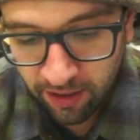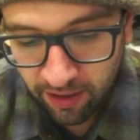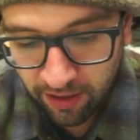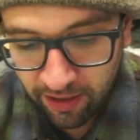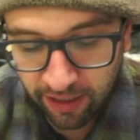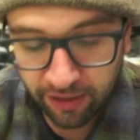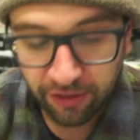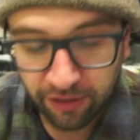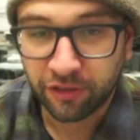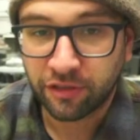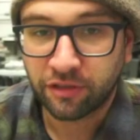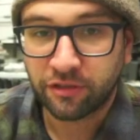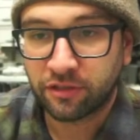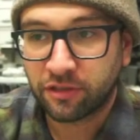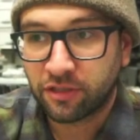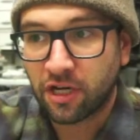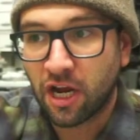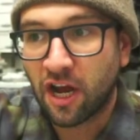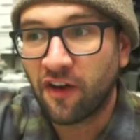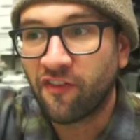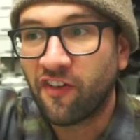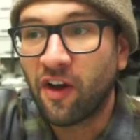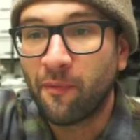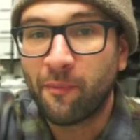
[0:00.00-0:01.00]
It'll just
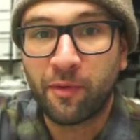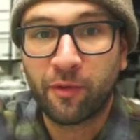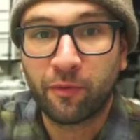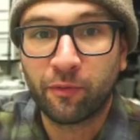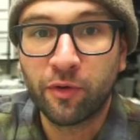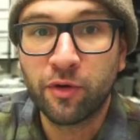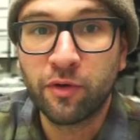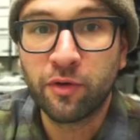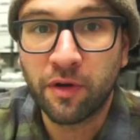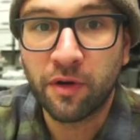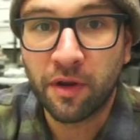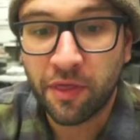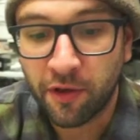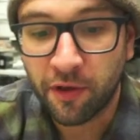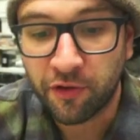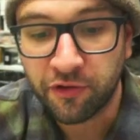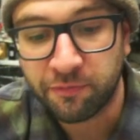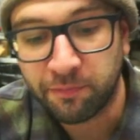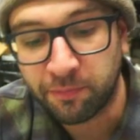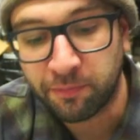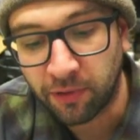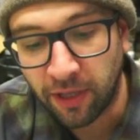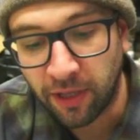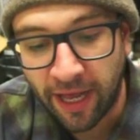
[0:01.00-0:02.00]
scuff up and ruin those
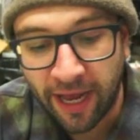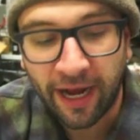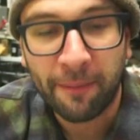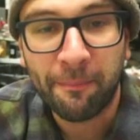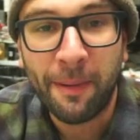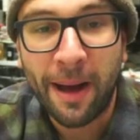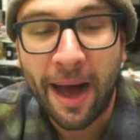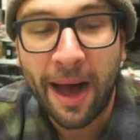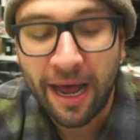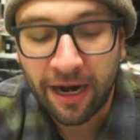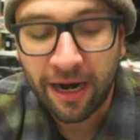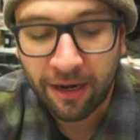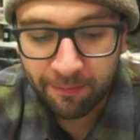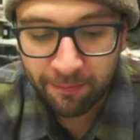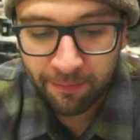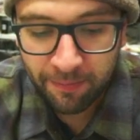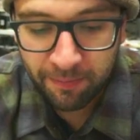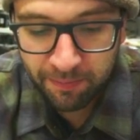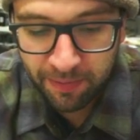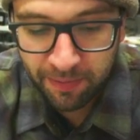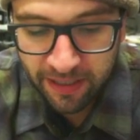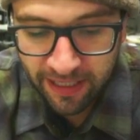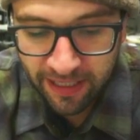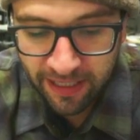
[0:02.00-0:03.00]
black bottom
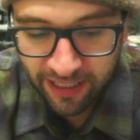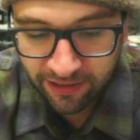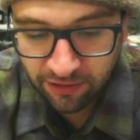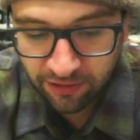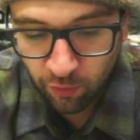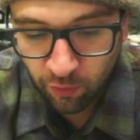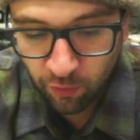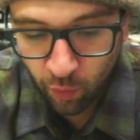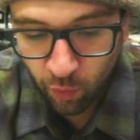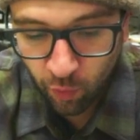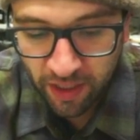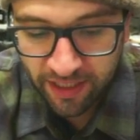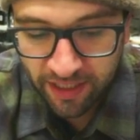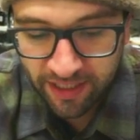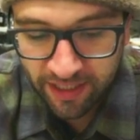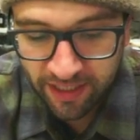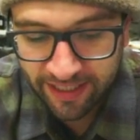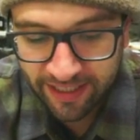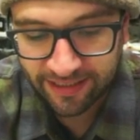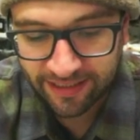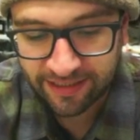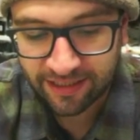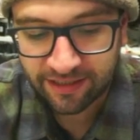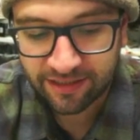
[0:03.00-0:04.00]
PS1
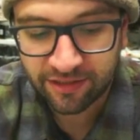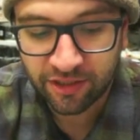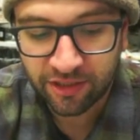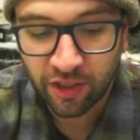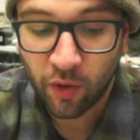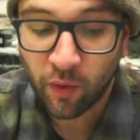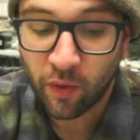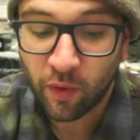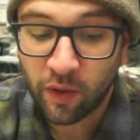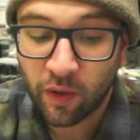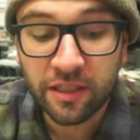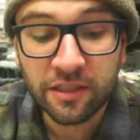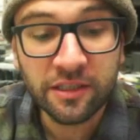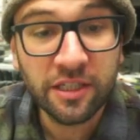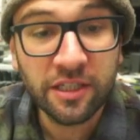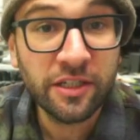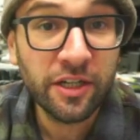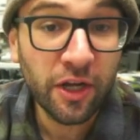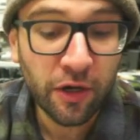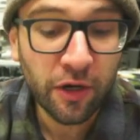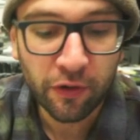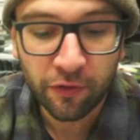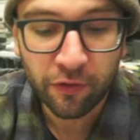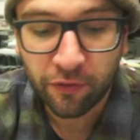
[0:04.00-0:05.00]
discs. So good to
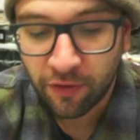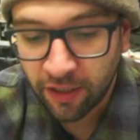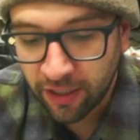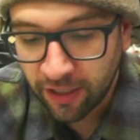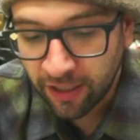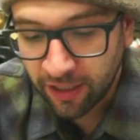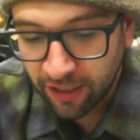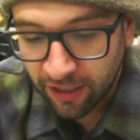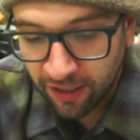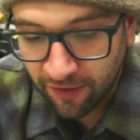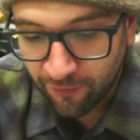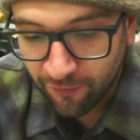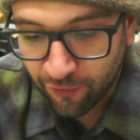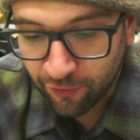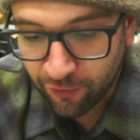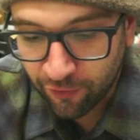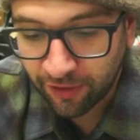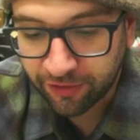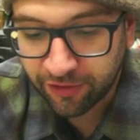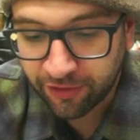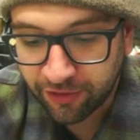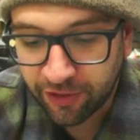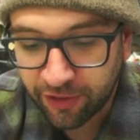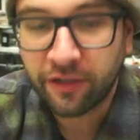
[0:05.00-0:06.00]
know if you're
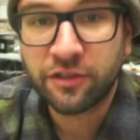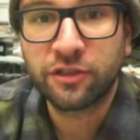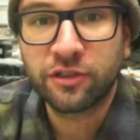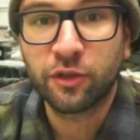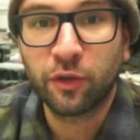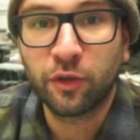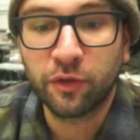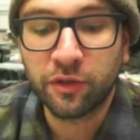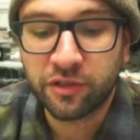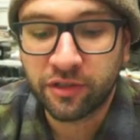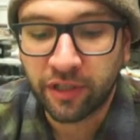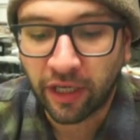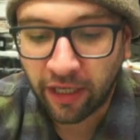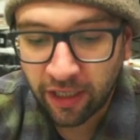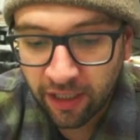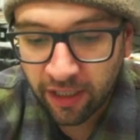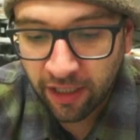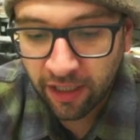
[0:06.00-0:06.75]
out there sourcing.